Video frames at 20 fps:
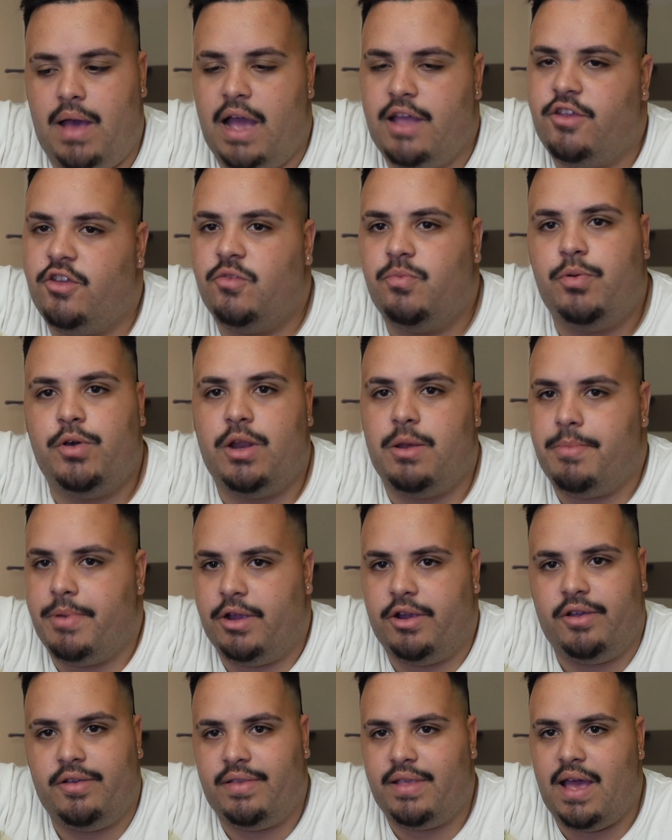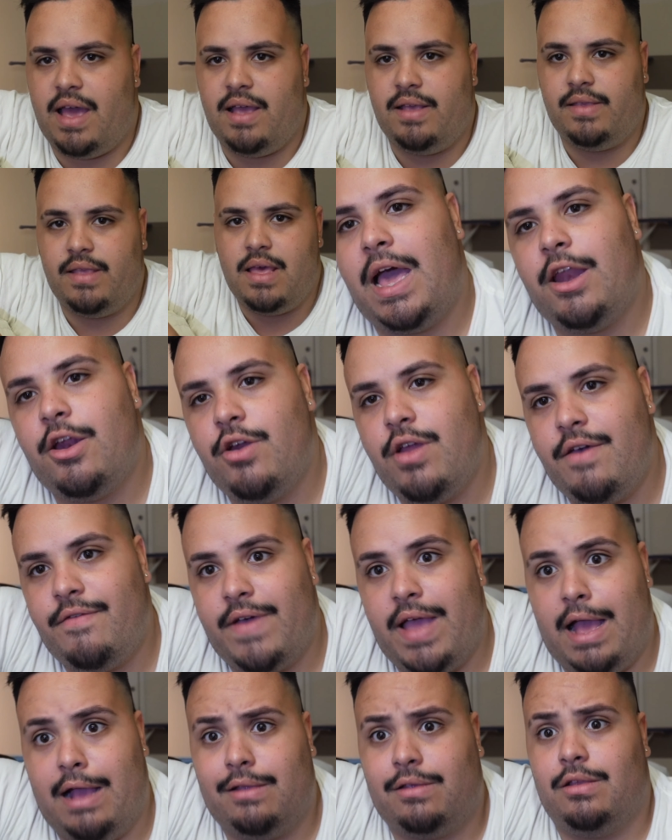I just put a bigger size. I don't know if
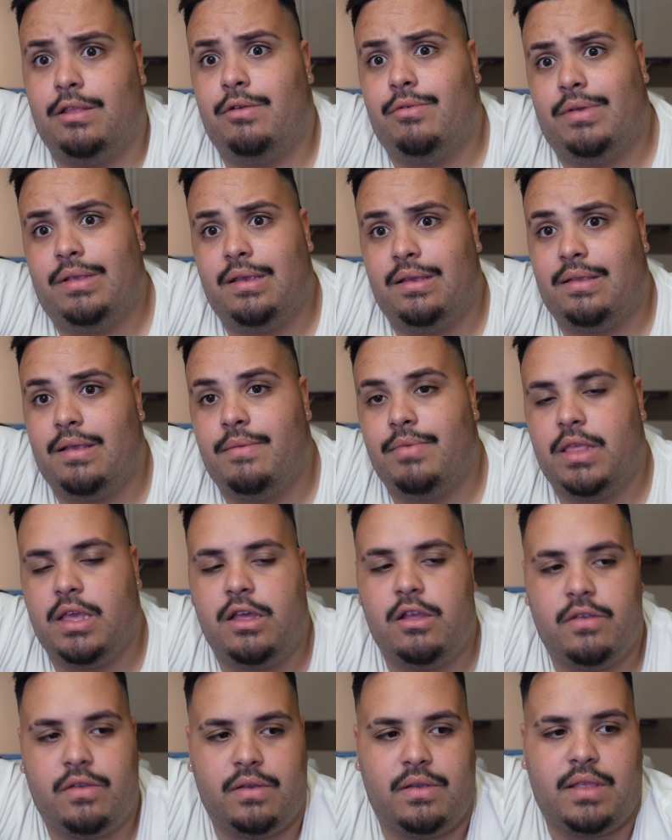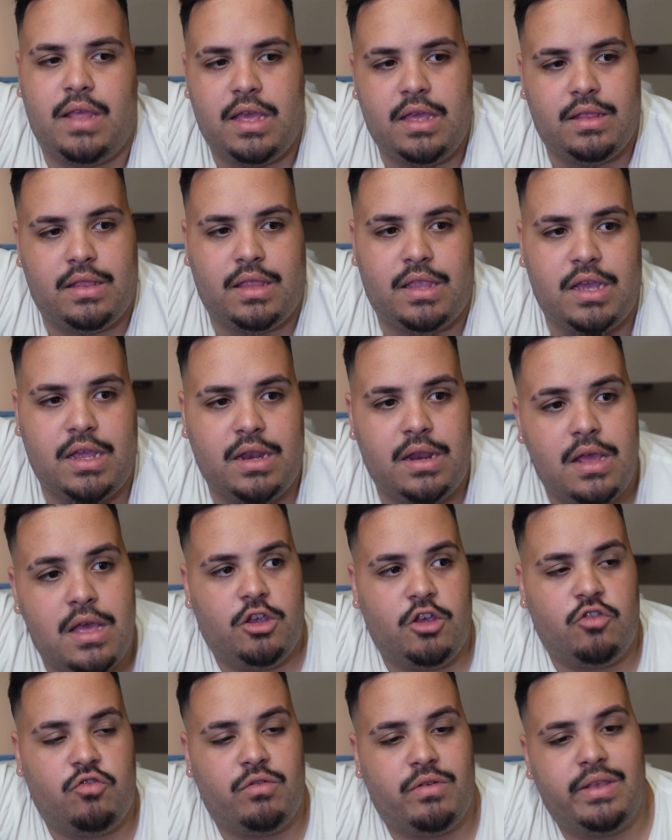I actually received something else because they did
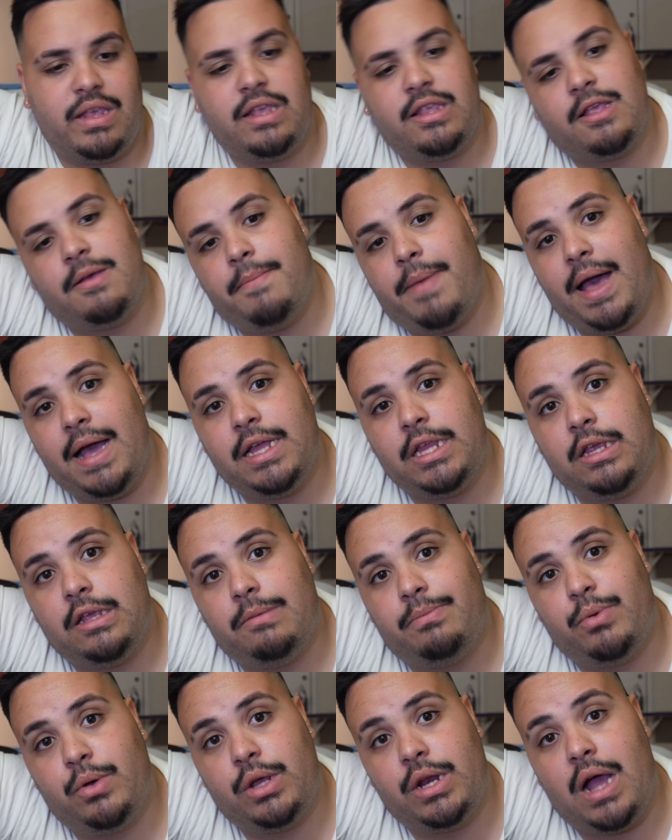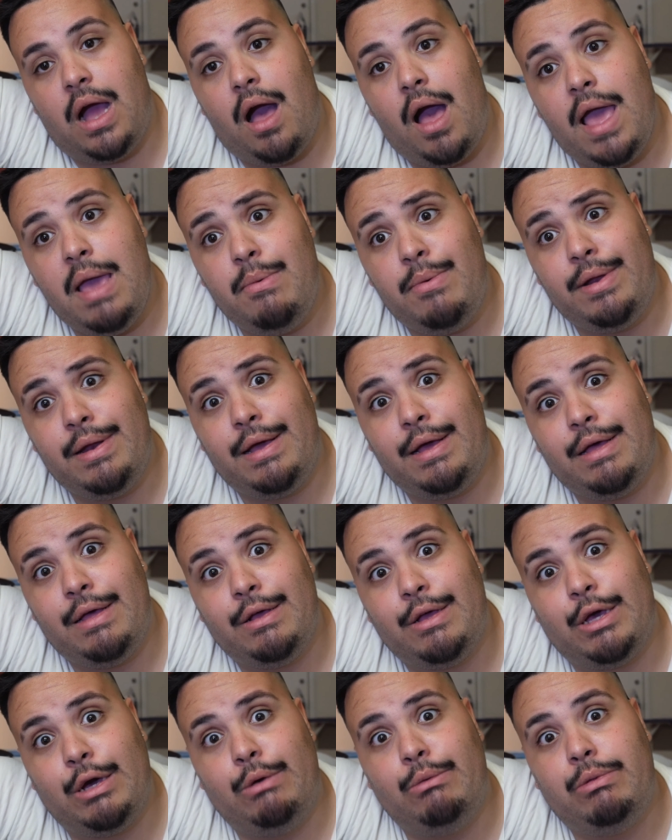just receive some packages, but I
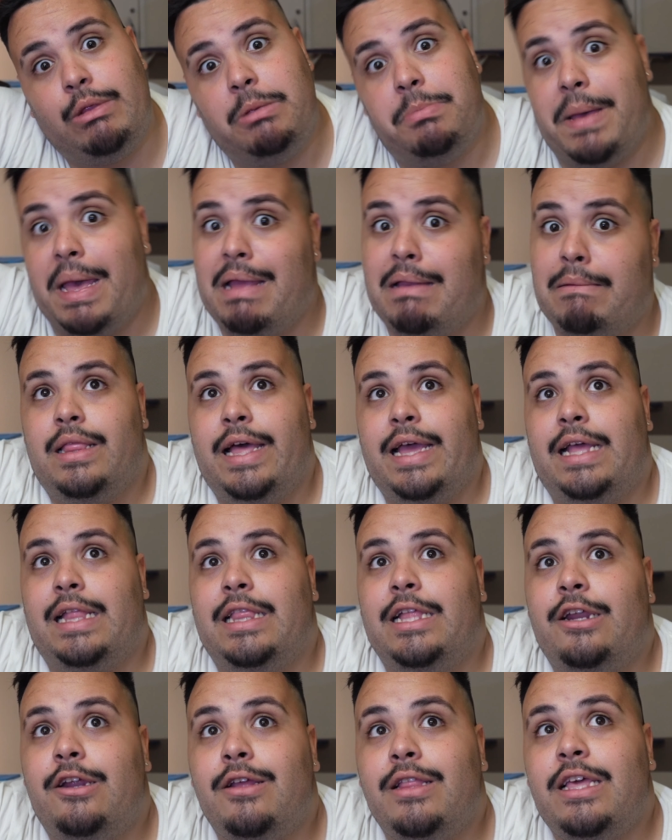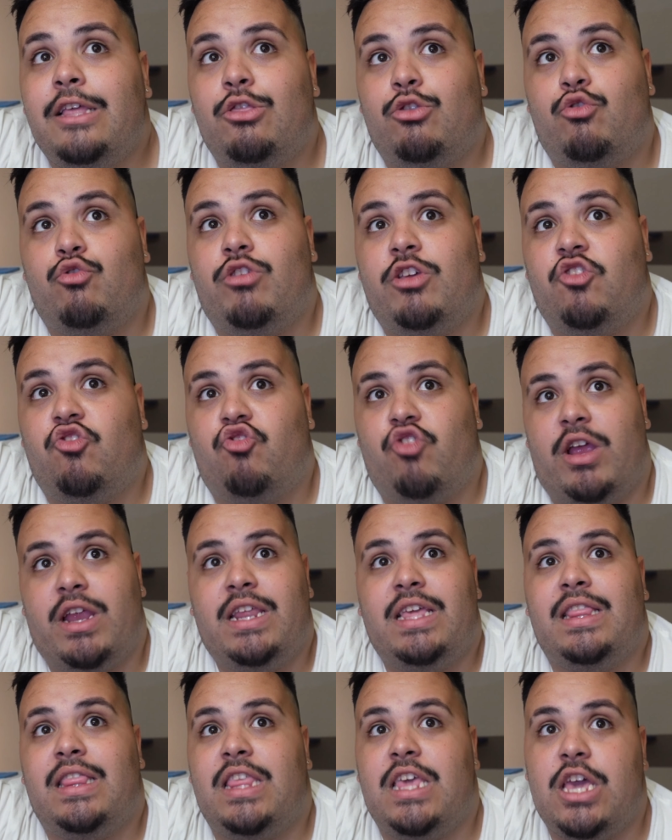wanna go to bed. Like literally through this
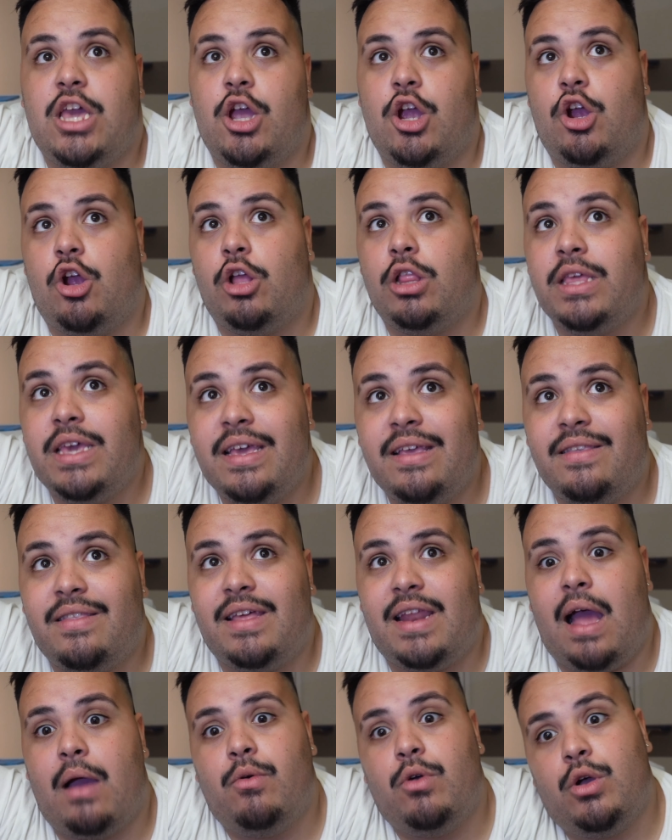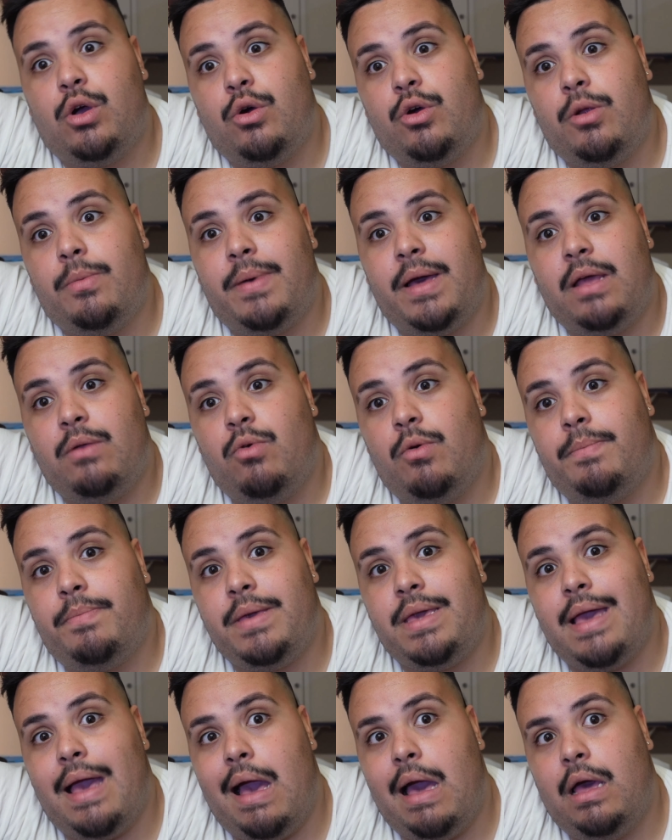training, the earliest that I would go to bed would
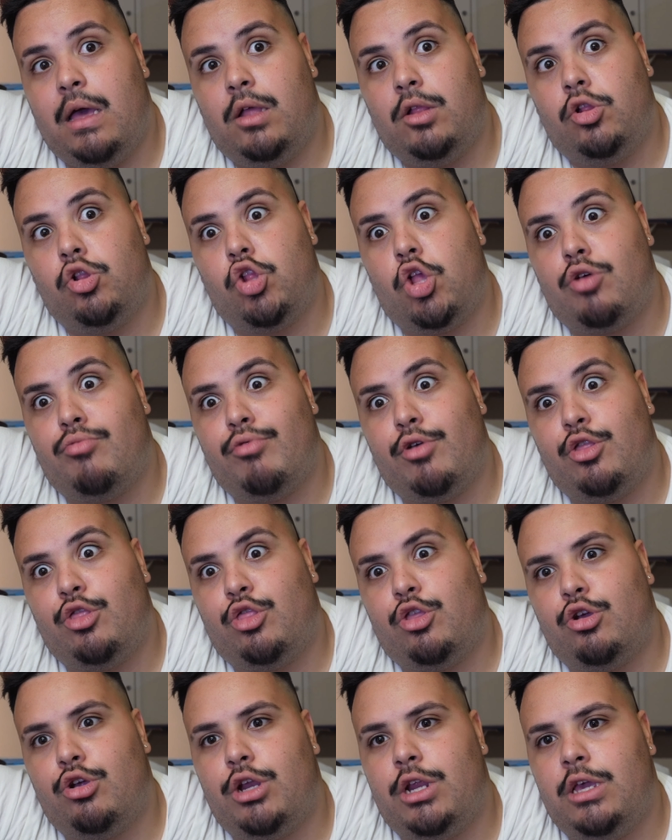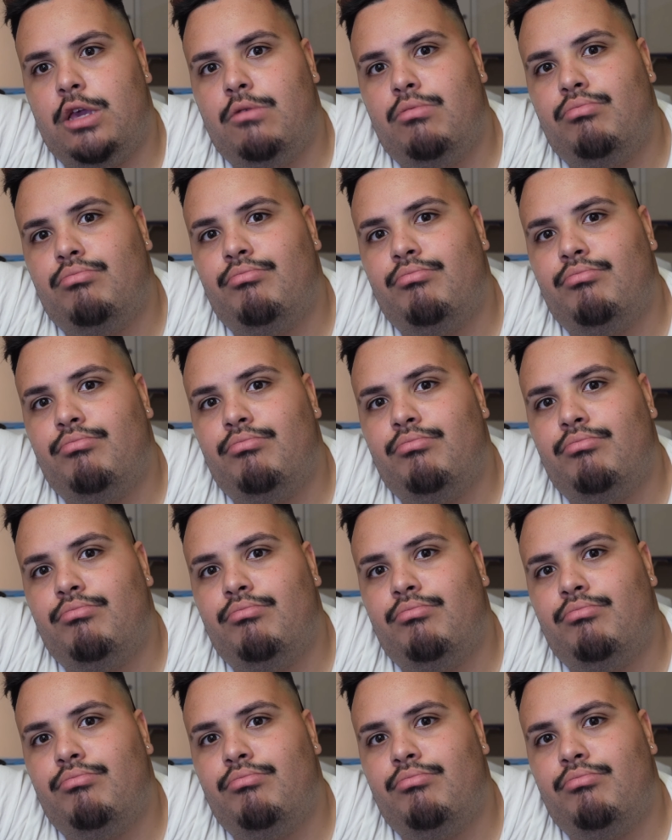be at eleven thirty.